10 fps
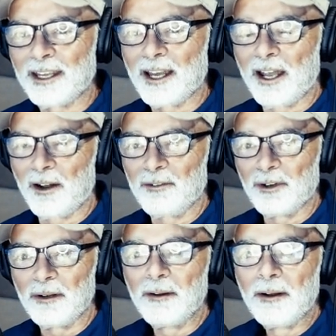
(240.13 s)
they got over. Or
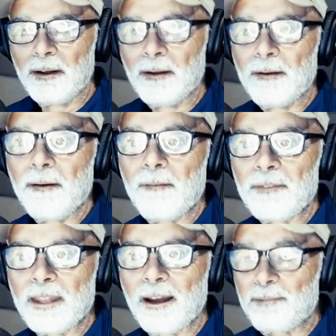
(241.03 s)
would it. pellet guns work?
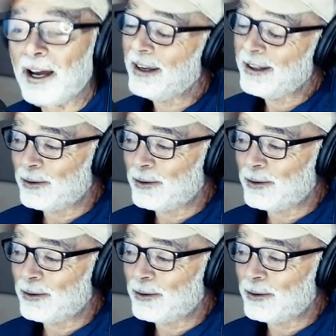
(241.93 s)
Yeah, better? either